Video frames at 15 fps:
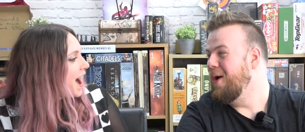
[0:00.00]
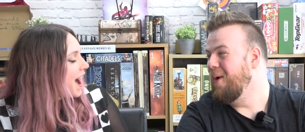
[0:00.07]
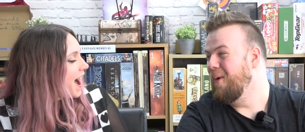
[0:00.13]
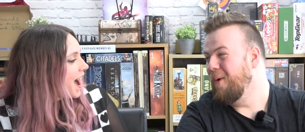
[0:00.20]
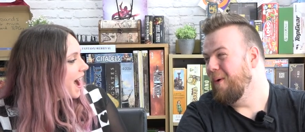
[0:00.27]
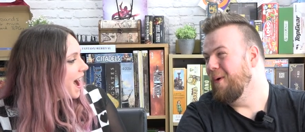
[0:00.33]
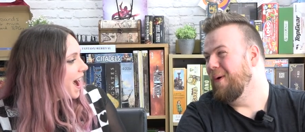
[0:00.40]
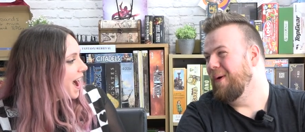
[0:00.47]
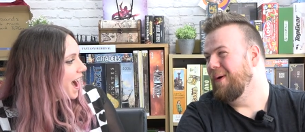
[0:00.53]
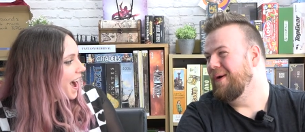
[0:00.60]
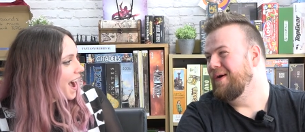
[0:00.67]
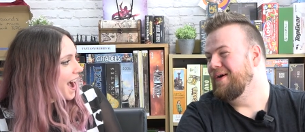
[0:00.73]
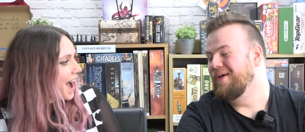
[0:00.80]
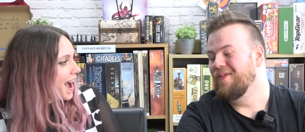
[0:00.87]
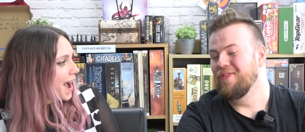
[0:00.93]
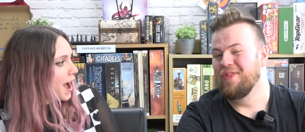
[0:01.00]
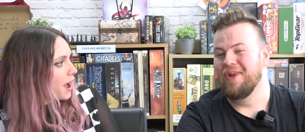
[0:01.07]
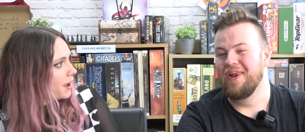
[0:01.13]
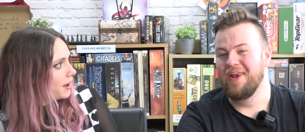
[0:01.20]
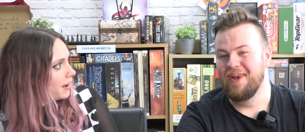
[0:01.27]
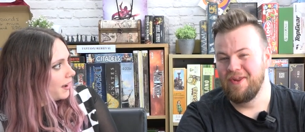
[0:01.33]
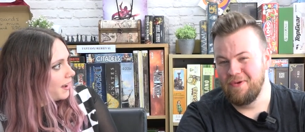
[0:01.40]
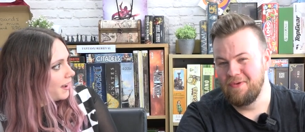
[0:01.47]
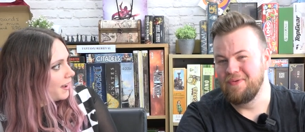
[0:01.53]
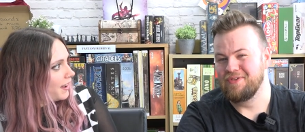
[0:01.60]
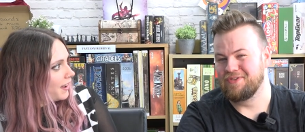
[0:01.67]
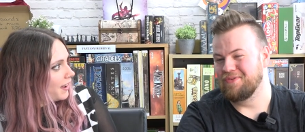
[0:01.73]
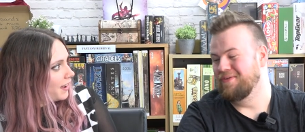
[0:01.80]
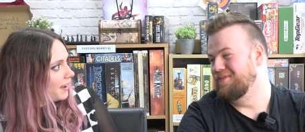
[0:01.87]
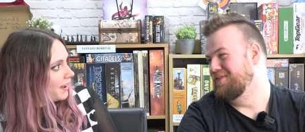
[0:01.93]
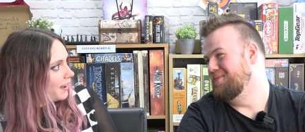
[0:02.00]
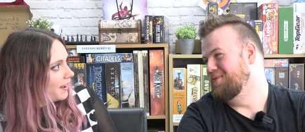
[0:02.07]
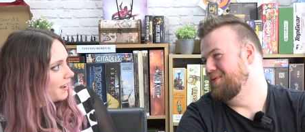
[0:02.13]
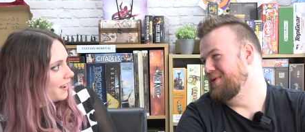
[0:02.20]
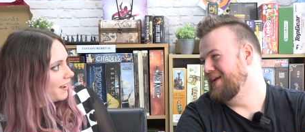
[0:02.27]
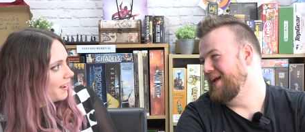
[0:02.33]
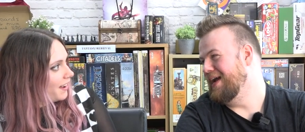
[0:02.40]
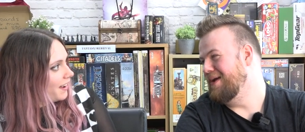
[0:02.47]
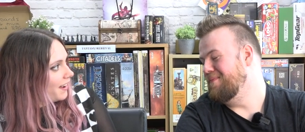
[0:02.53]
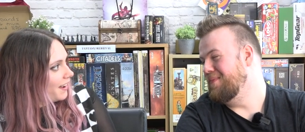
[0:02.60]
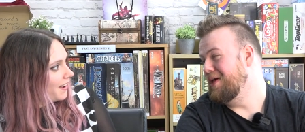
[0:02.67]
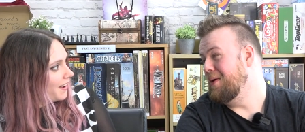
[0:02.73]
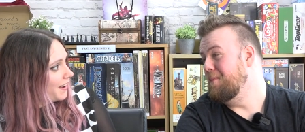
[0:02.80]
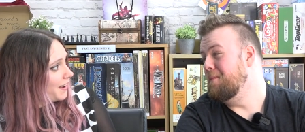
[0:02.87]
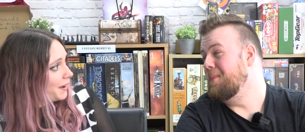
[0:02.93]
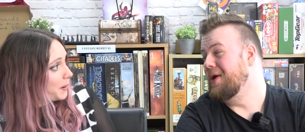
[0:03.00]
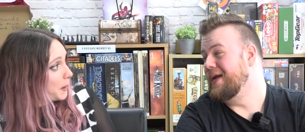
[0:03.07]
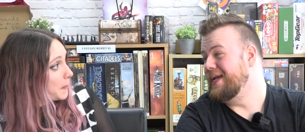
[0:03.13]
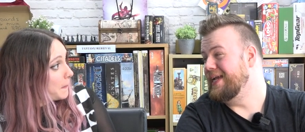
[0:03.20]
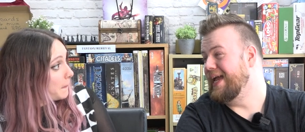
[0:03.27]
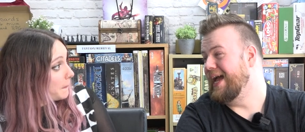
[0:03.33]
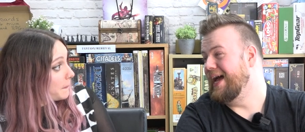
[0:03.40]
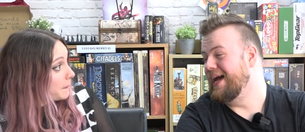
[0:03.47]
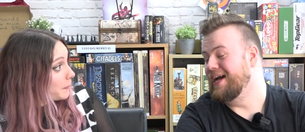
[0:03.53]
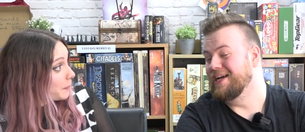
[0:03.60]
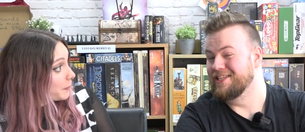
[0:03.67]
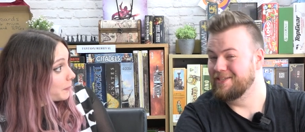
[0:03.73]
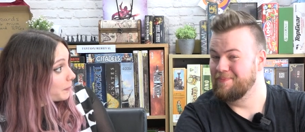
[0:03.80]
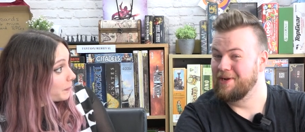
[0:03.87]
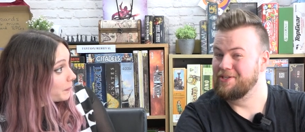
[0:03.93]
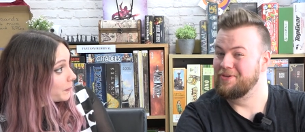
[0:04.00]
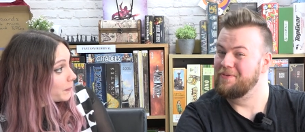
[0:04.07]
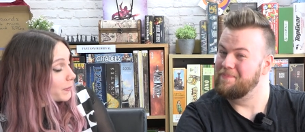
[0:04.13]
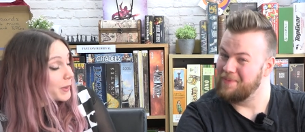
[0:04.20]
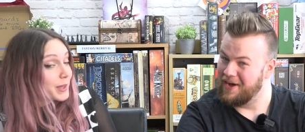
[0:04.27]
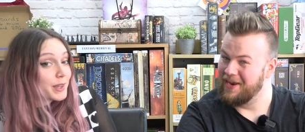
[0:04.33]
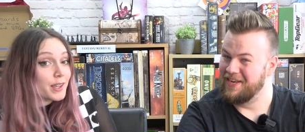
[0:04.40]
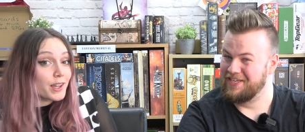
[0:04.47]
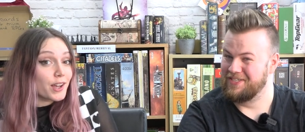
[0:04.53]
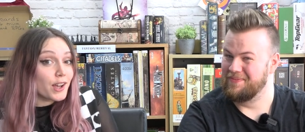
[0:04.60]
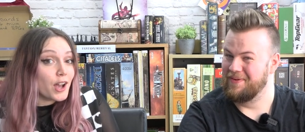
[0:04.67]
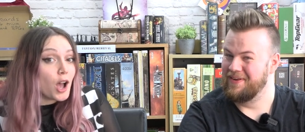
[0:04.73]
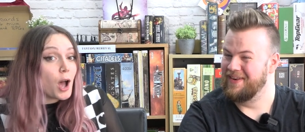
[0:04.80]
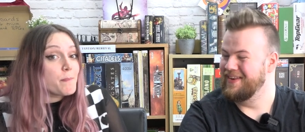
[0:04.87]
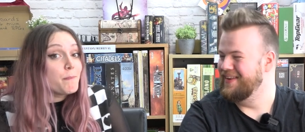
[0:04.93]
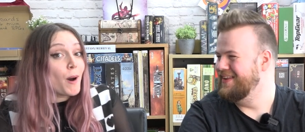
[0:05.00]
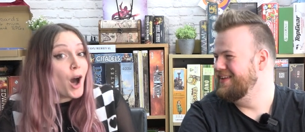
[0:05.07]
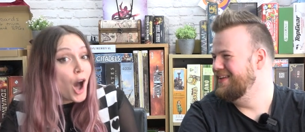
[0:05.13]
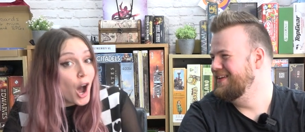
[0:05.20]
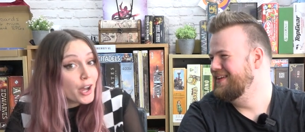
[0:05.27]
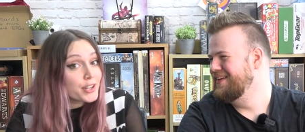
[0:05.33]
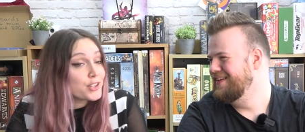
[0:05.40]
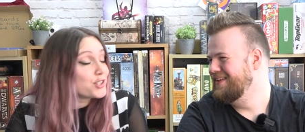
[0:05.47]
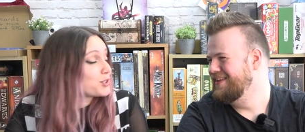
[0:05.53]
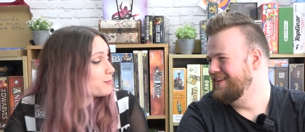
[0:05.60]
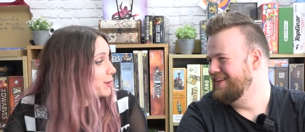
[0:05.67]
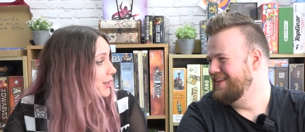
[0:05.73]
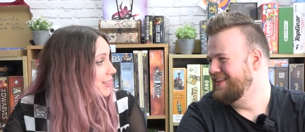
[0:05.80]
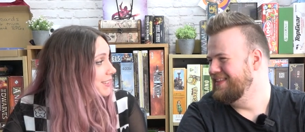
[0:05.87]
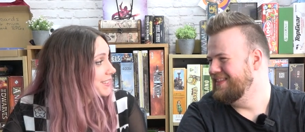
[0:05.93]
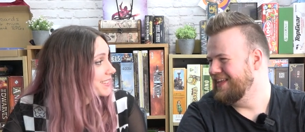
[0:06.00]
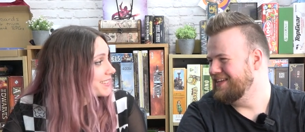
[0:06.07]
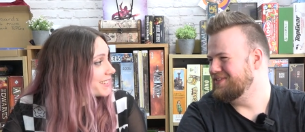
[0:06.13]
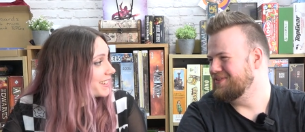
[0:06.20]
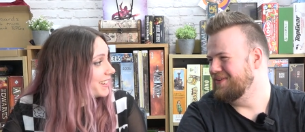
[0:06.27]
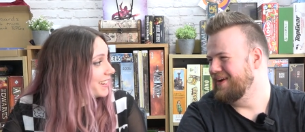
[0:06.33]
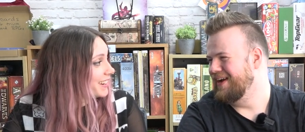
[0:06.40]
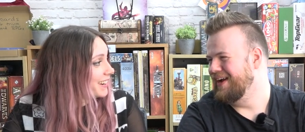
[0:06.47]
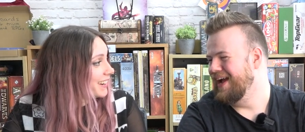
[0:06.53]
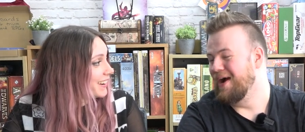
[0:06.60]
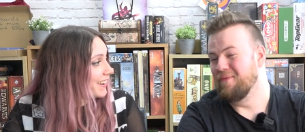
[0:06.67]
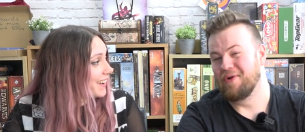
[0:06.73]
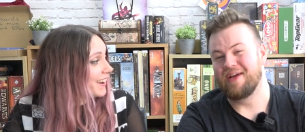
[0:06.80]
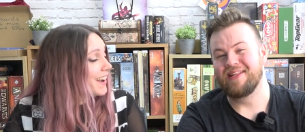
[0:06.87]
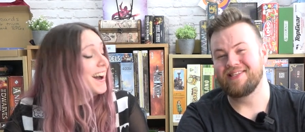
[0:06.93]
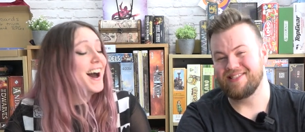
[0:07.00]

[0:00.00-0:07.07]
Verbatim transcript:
Speaker 1: or the loser of the board game might get a special punishment. A punishment? That's right. And we're going